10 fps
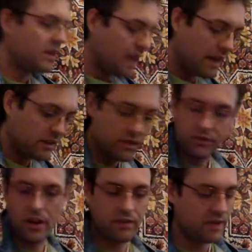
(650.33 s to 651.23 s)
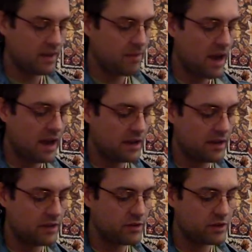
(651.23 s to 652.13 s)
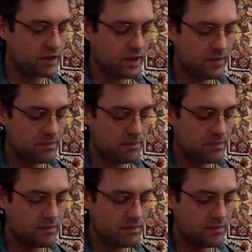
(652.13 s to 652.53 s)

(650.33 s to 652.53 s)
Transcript: at least enough to get by, and usually